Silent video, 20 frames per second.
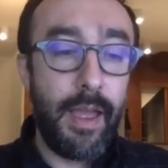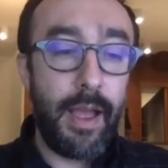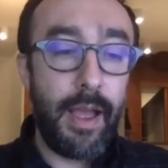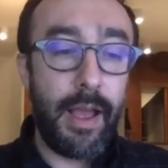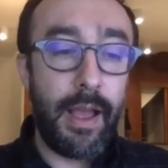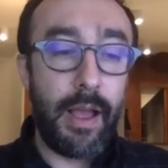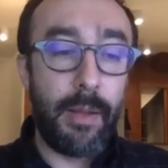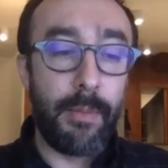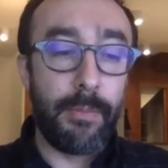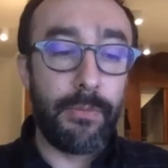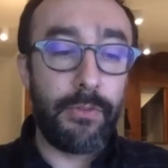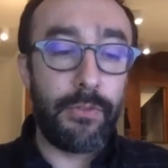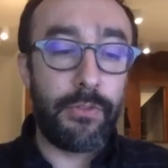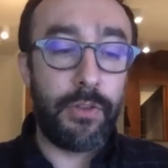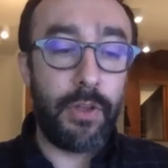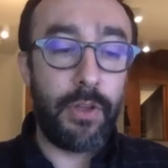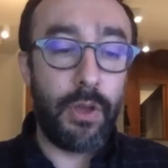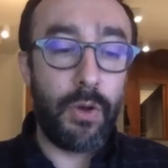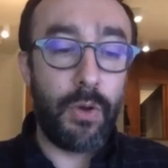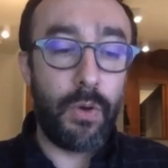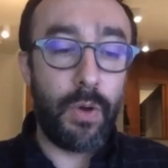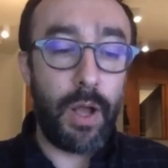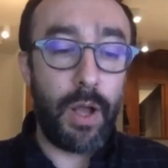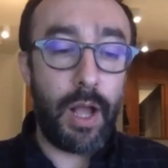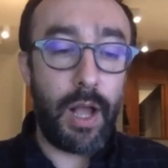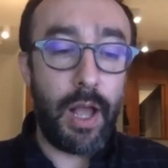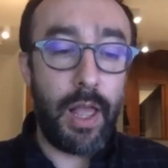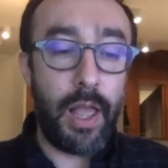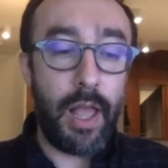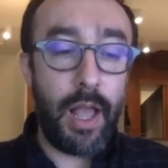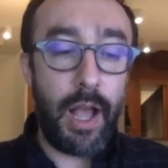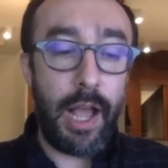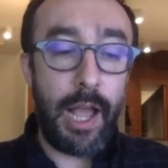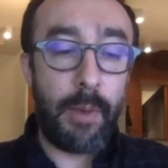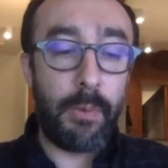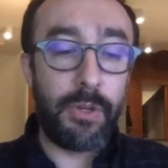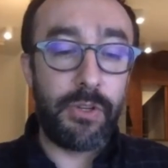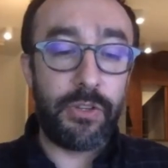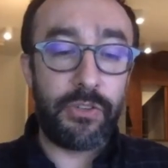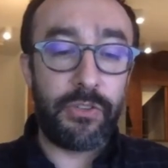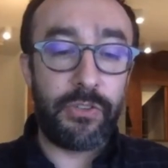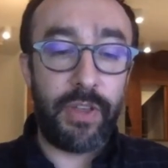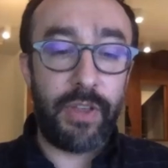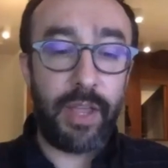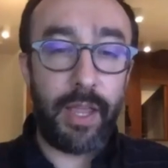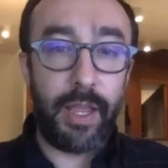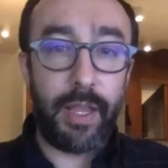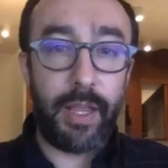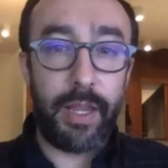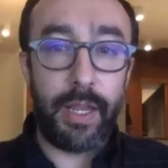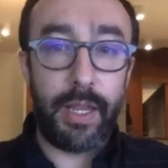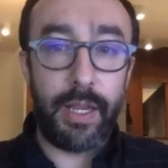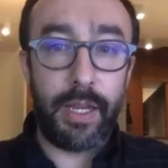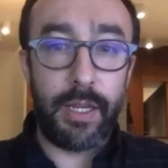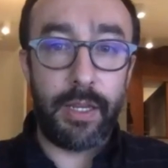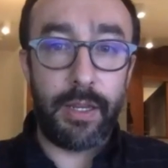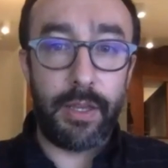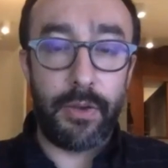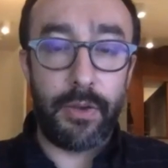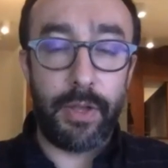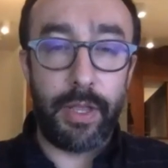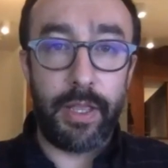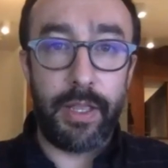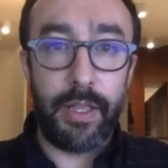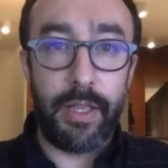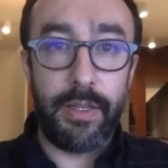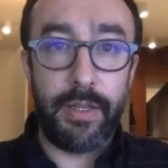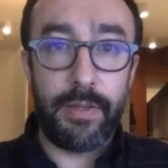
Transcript: Um, so I, I, would just say, you know,